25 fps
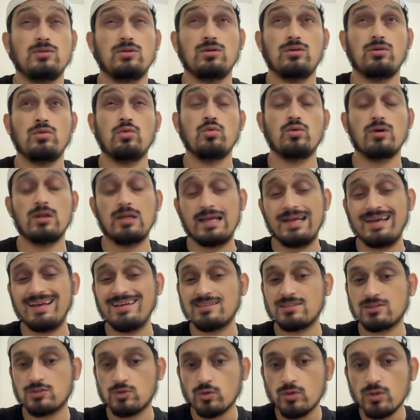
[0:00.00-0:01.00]
Google AI
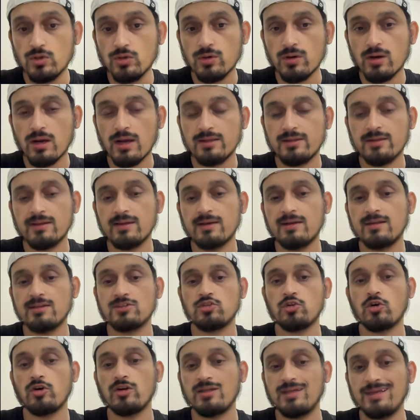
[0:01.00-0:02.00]
Studio. I think it
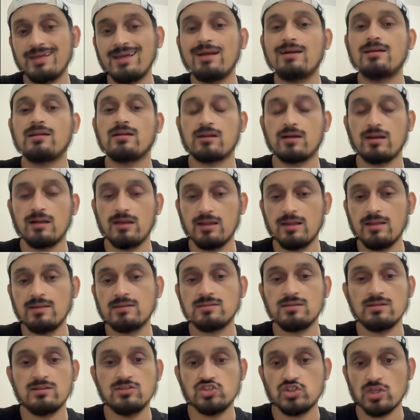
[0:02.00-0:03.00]
is not yet
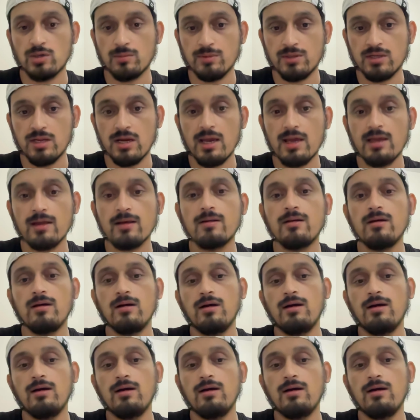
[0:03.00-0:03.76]
released in Gemini.